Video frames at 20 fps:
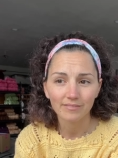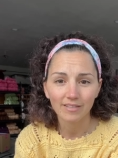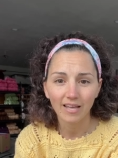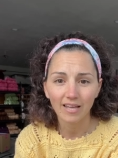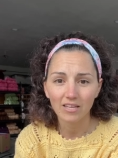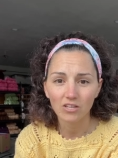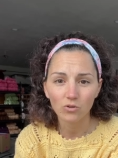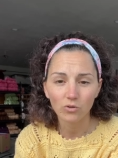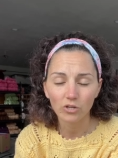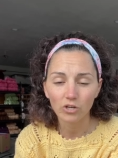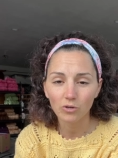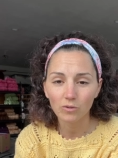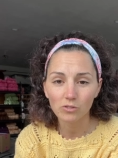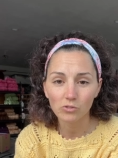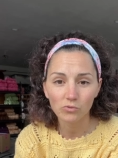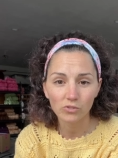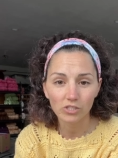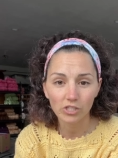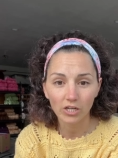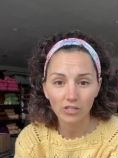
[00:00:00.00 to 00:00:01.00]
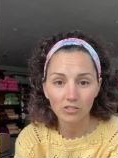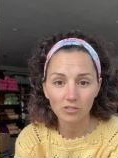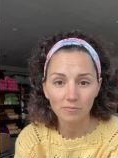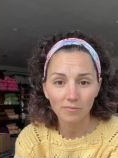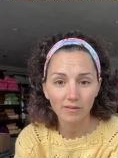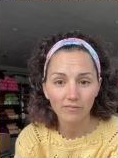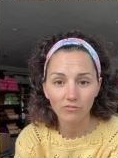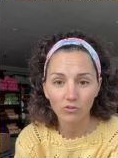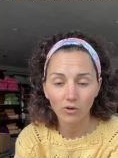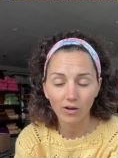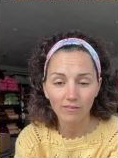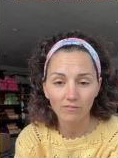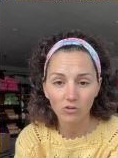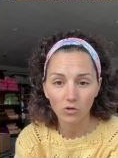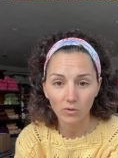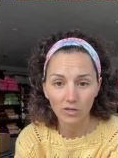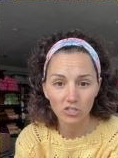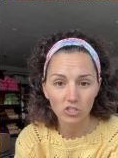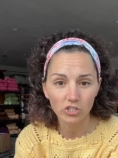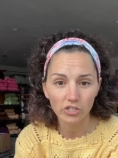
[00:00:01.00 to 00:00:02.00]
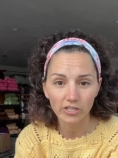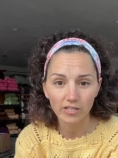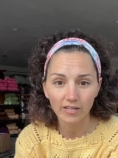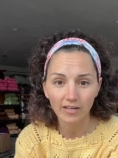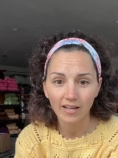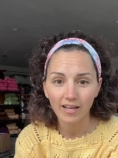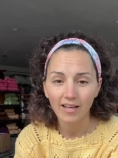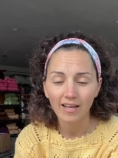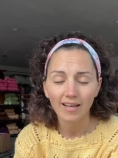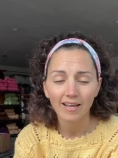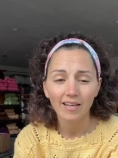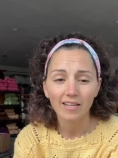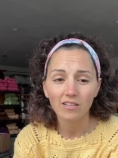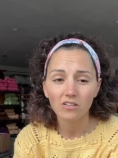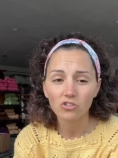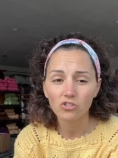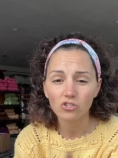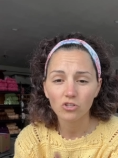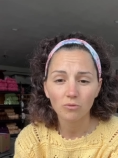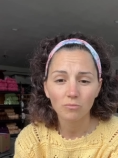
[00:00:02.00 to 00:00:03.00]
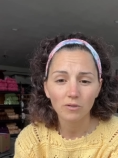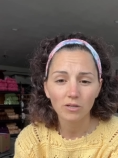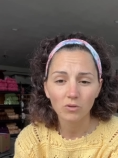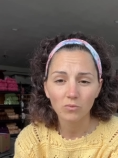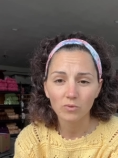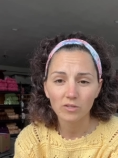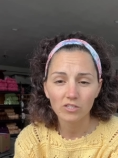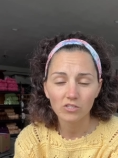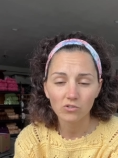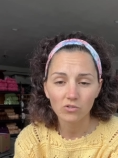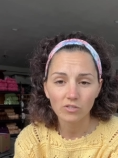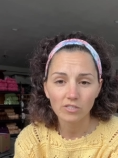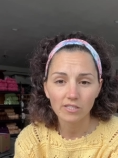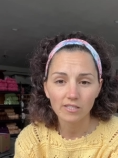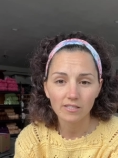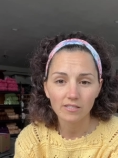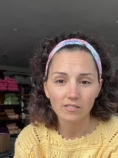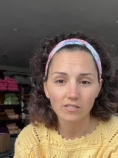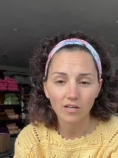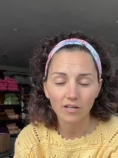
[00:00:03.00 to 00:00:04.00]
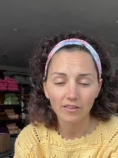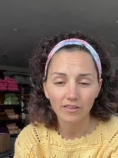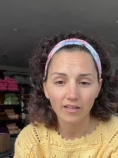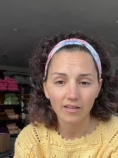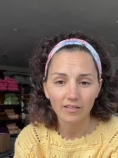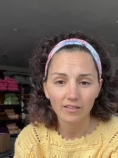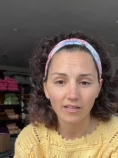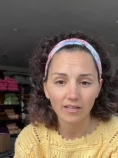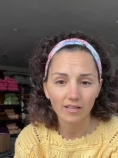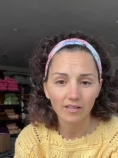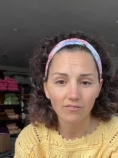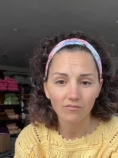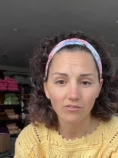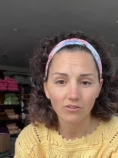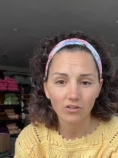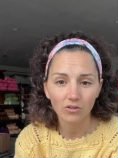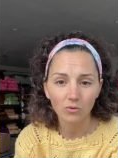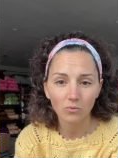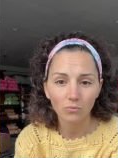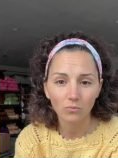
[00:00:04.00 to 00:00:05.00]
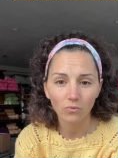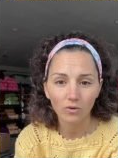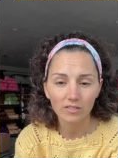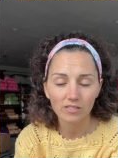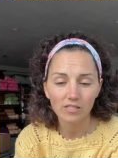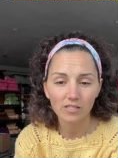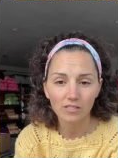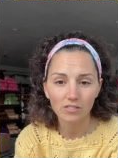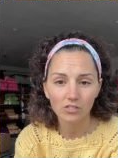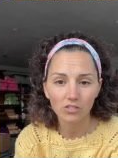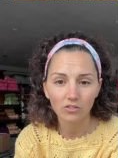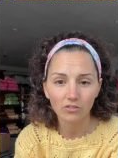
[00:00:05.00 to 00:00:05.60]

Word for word: and you can always reach out to me if you have a question. And there's so many resources online, like if you're wanting to